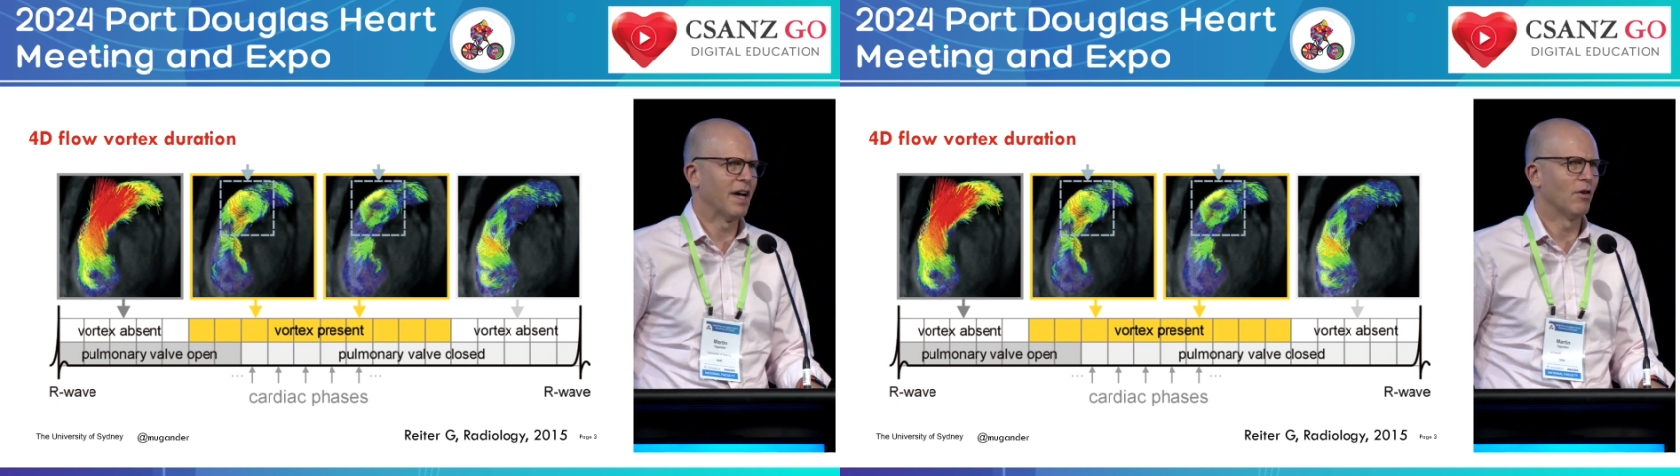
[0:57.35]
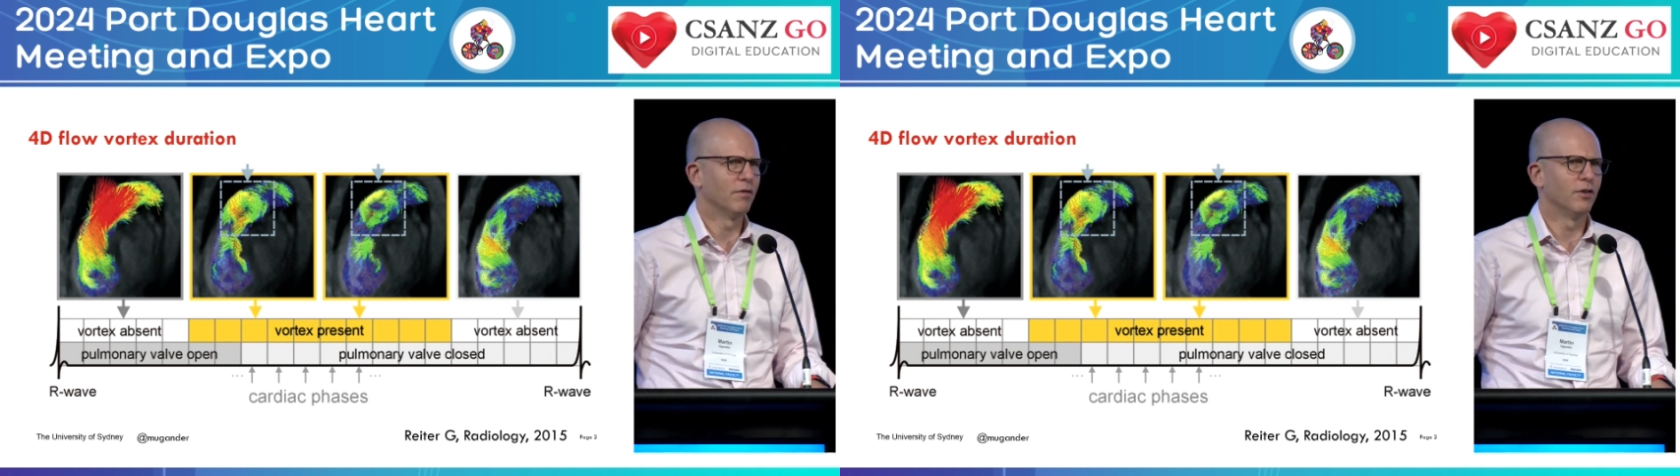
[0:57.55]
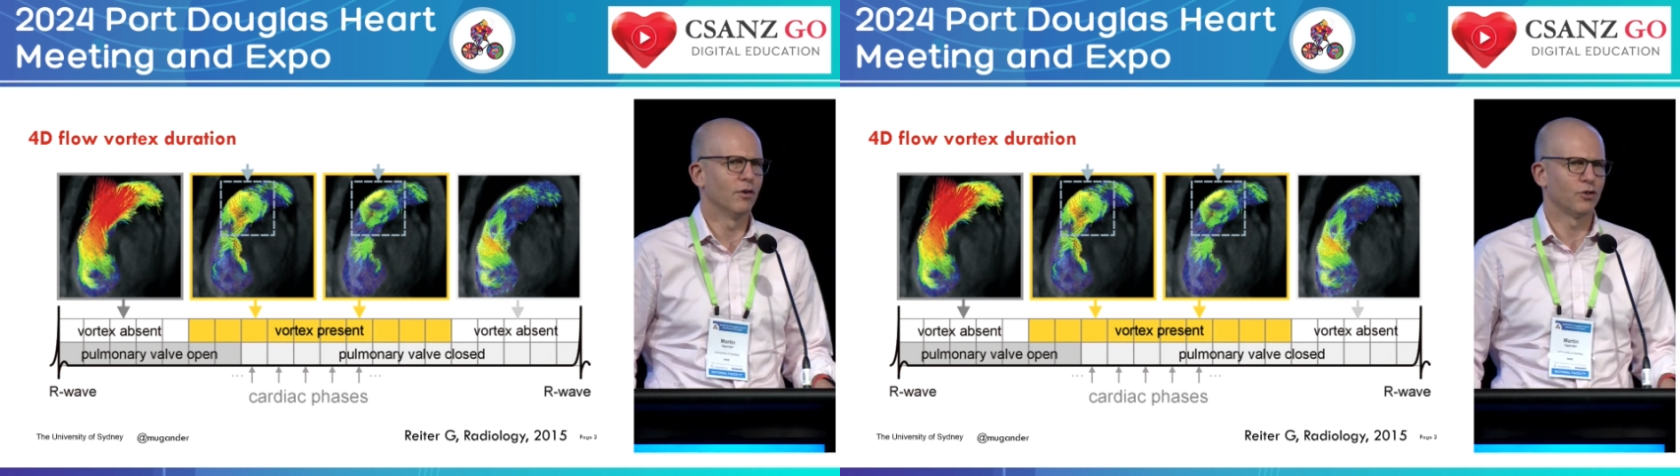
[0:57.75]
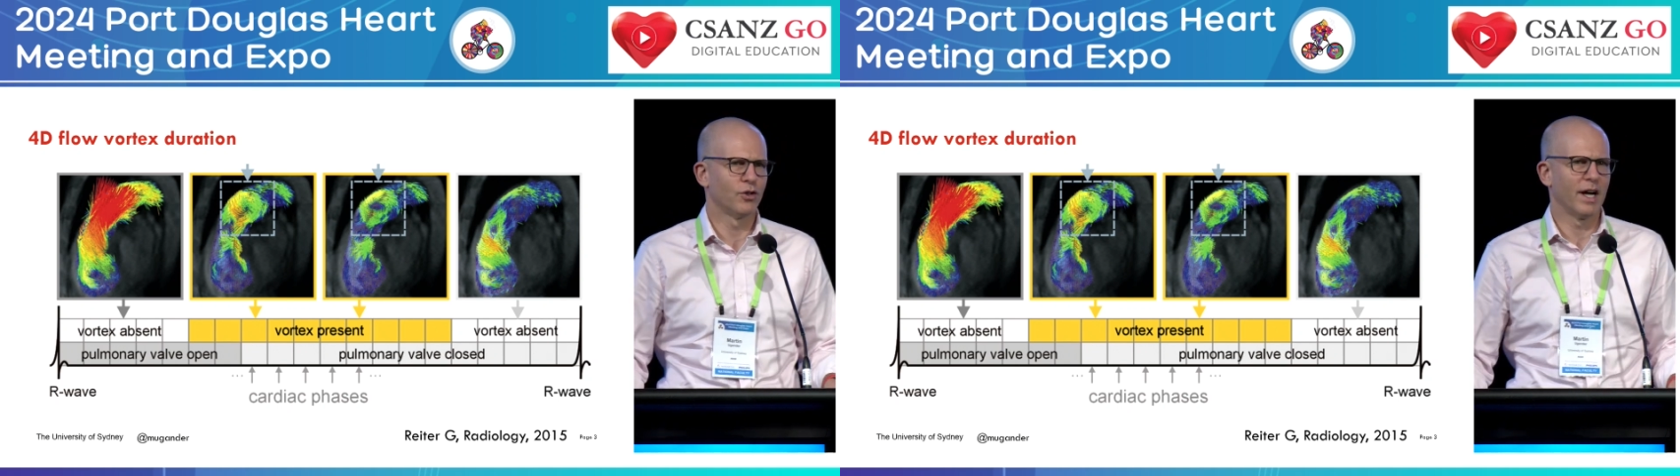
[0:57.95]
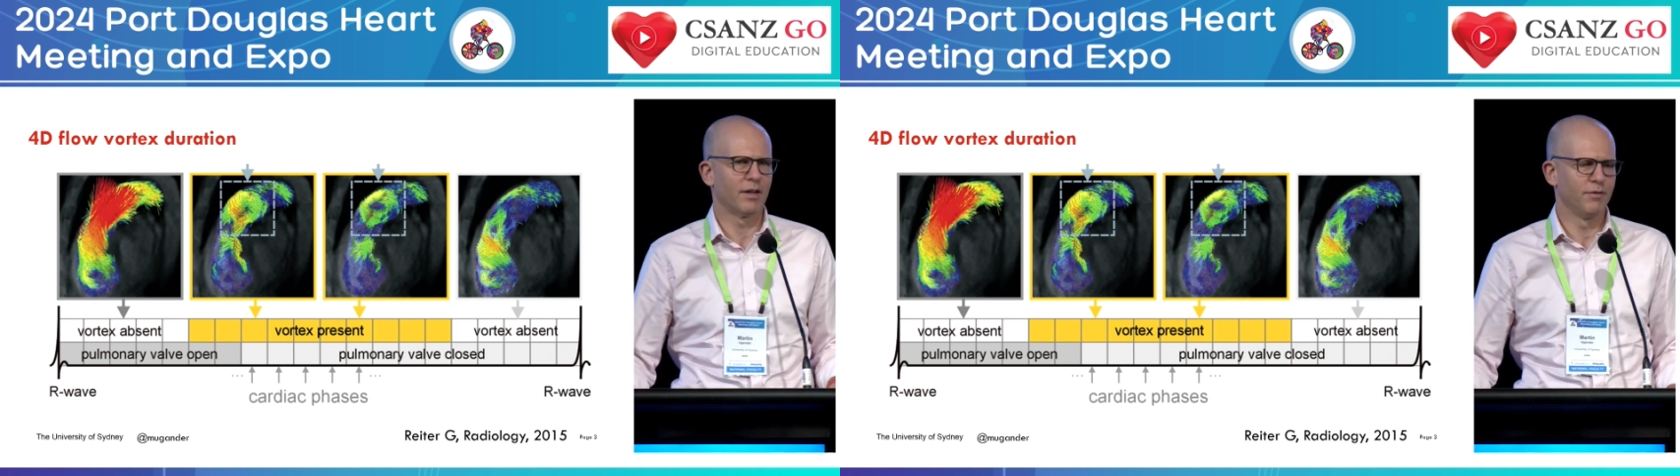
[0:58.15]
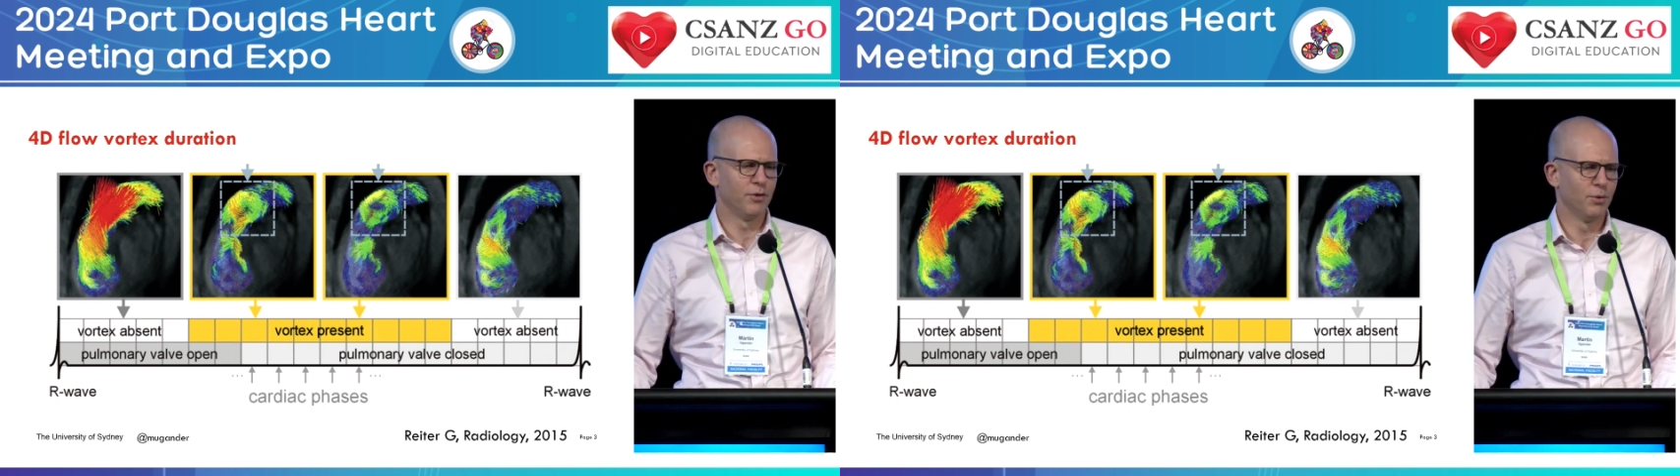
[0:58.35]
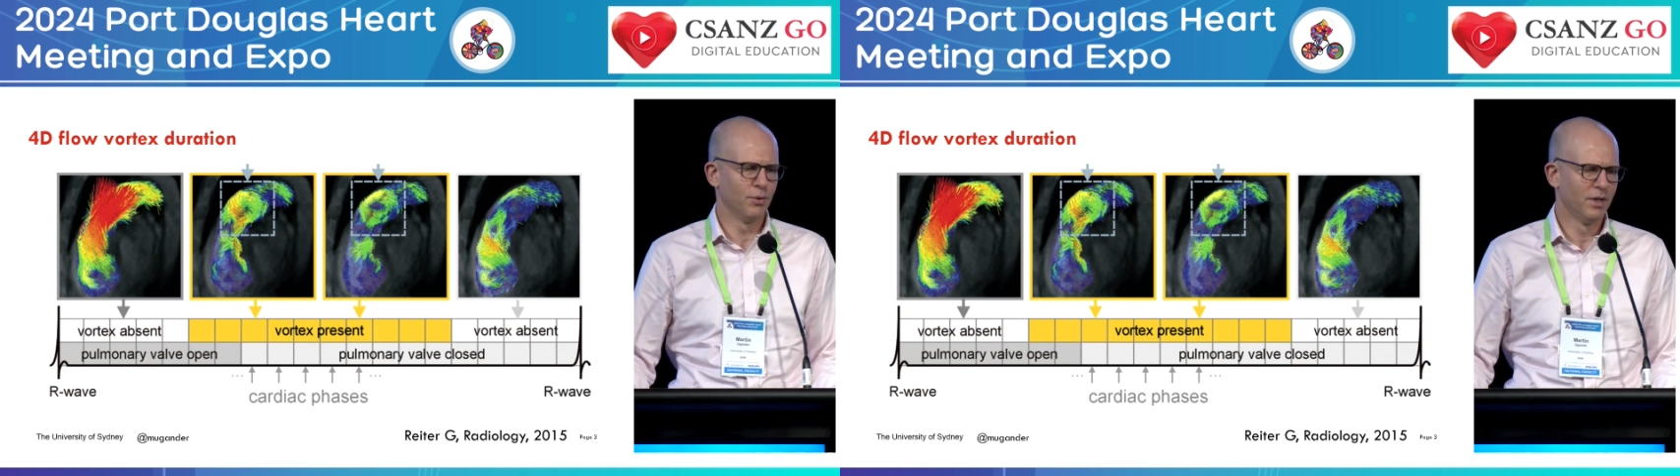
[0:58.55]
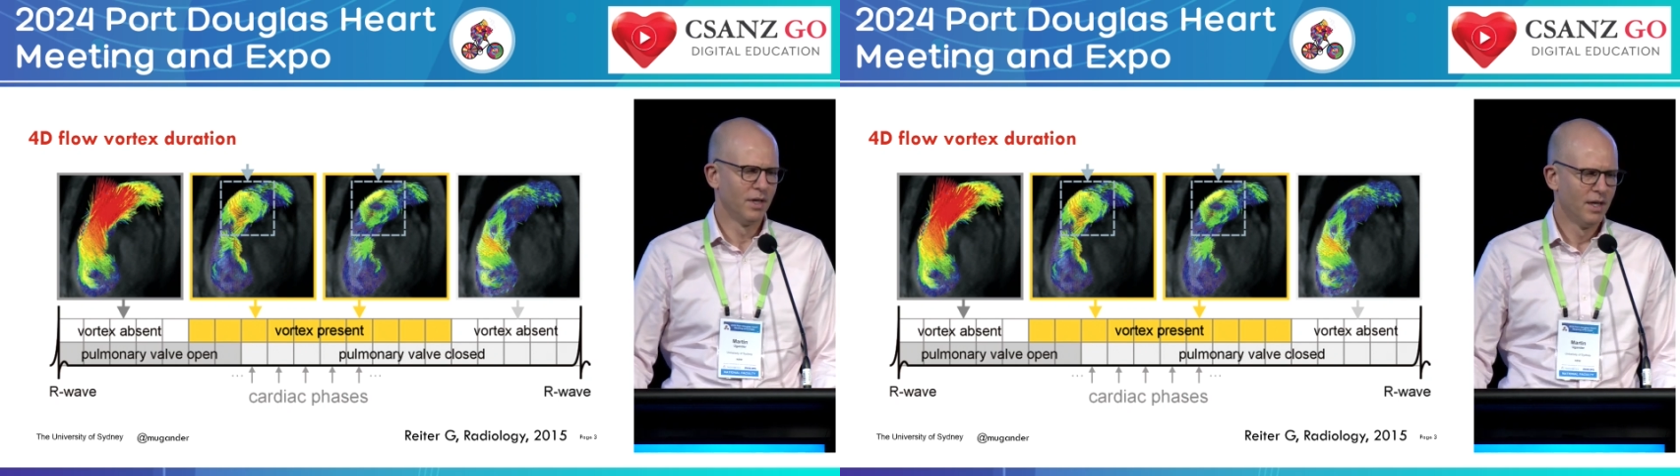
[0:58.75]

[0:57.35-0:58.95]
outflow tract view.